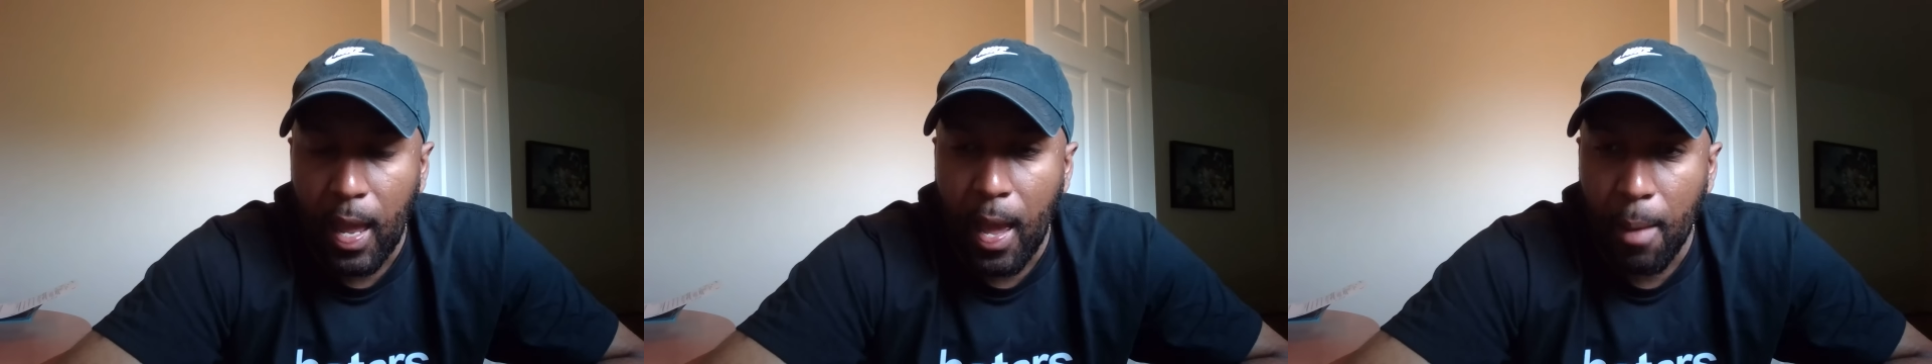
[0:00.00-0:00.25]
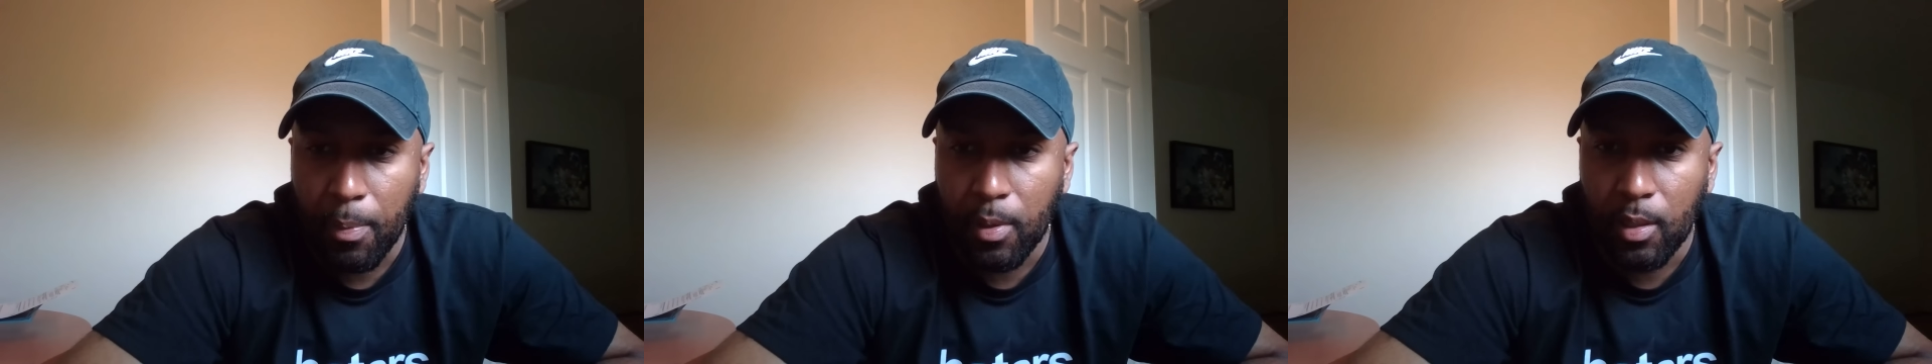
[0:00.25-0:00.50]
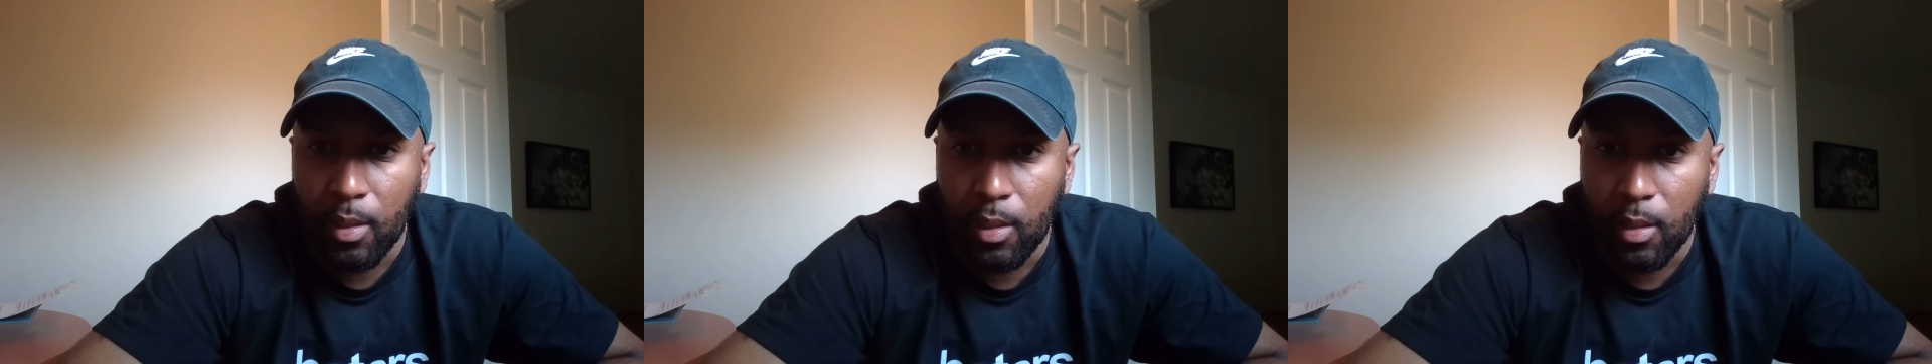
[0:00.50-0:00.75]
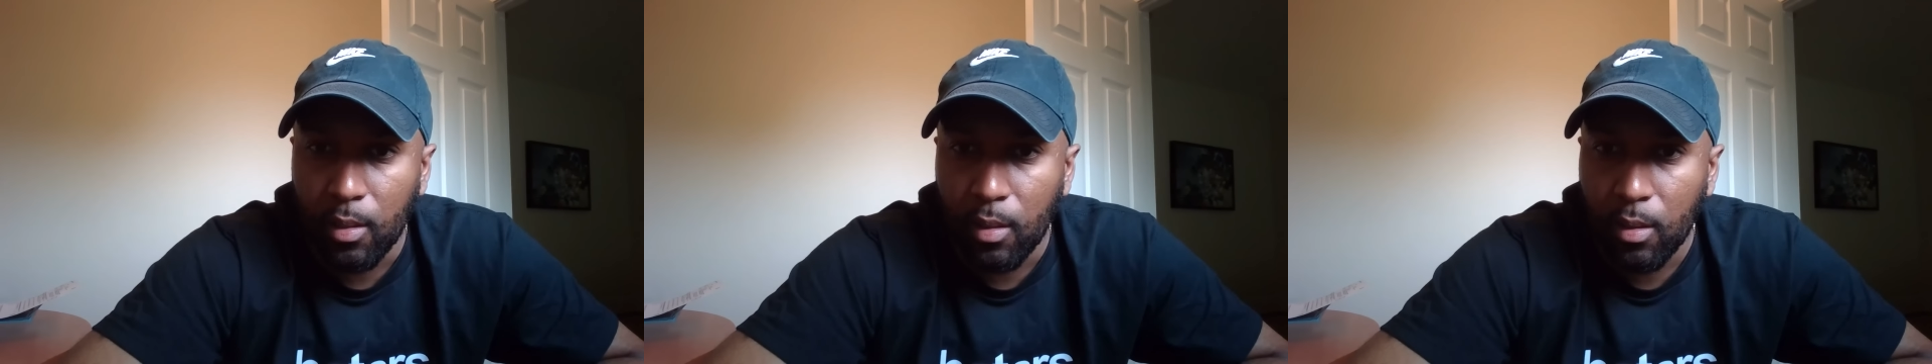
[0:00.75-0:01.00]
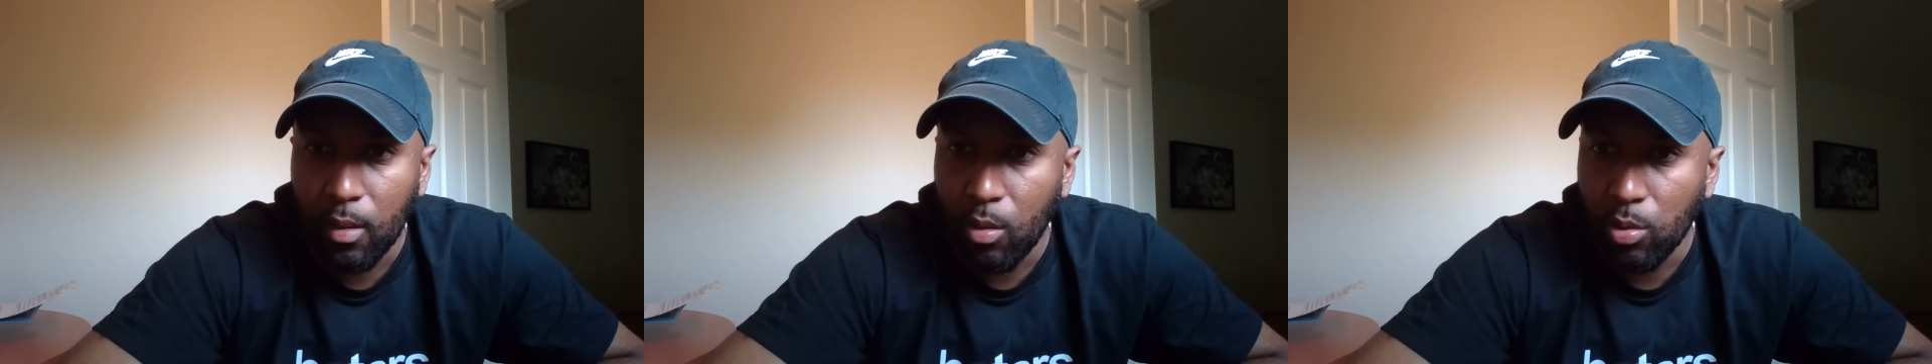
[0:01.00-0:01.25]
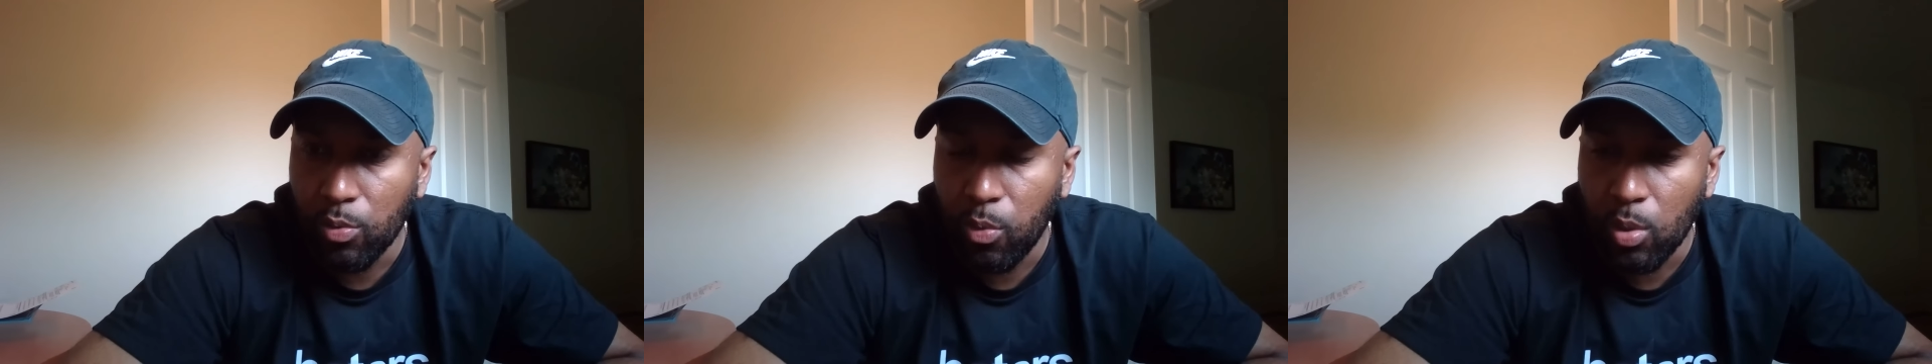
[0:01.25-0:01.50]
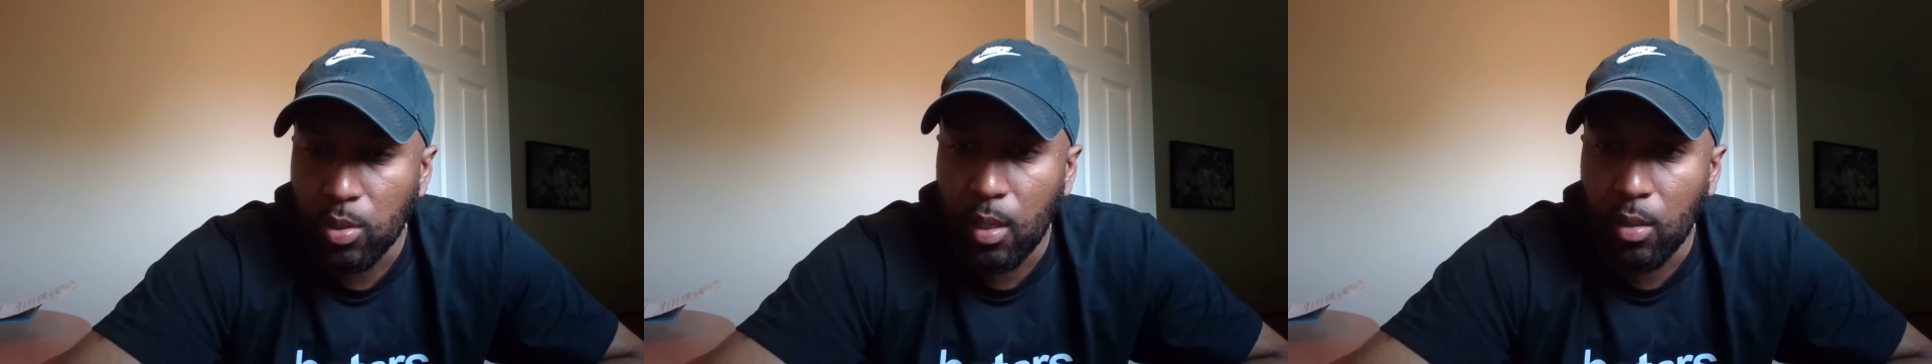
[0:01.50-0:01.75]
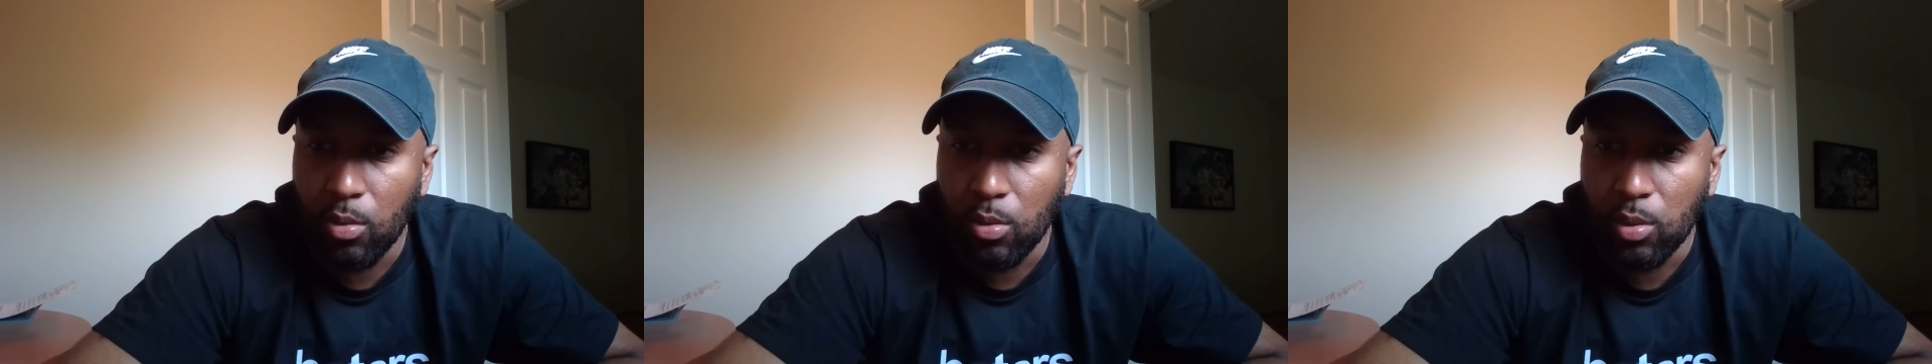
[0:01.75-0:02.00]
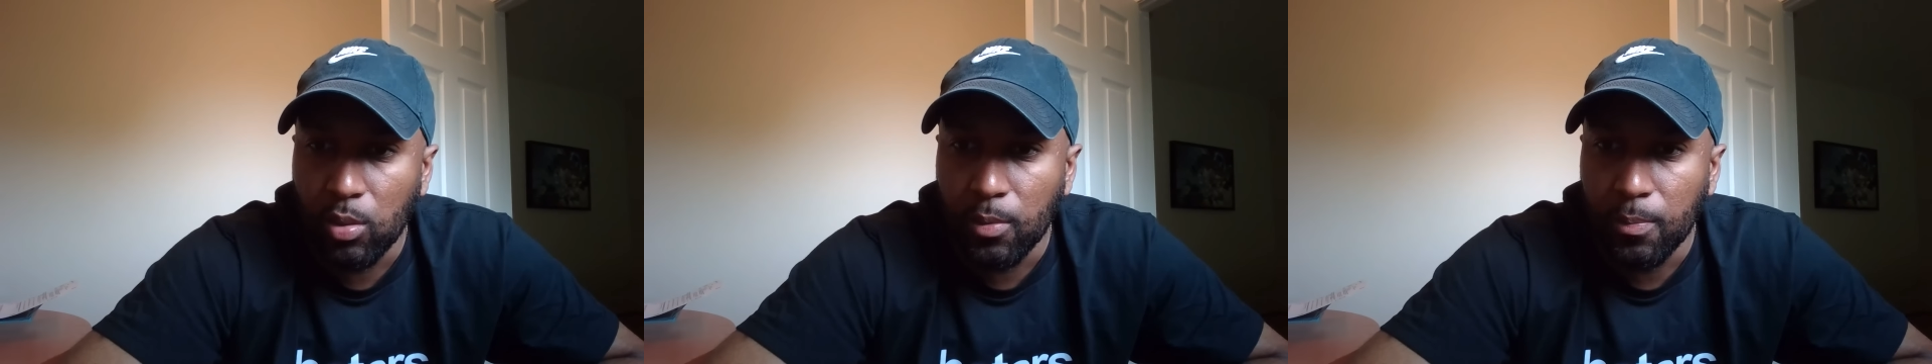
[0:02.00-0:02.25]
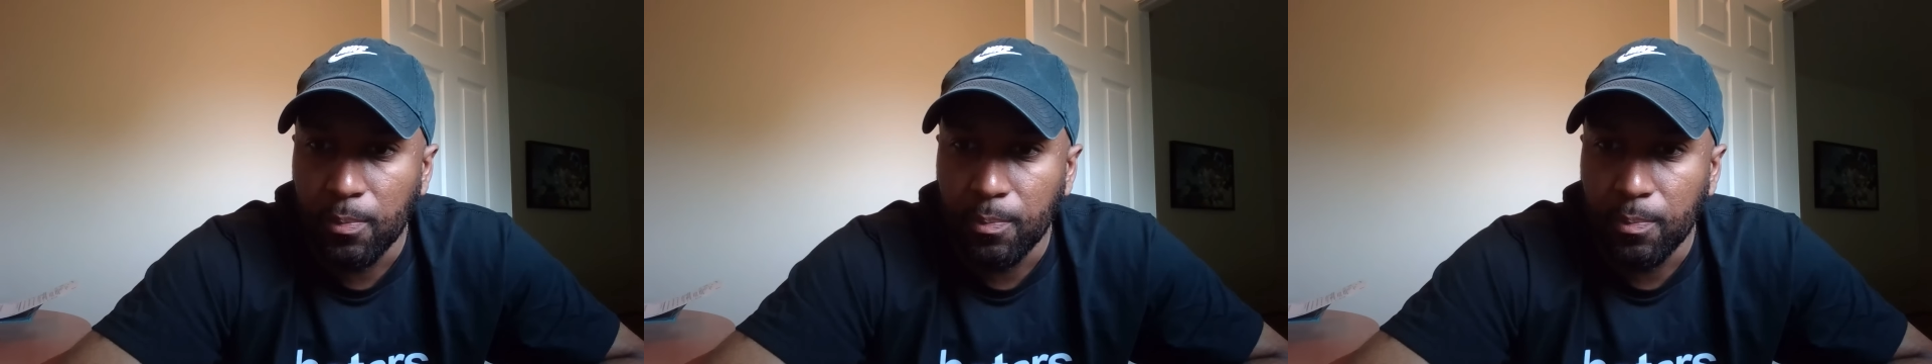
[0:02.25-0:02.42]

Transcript: happening in those 4 cycles.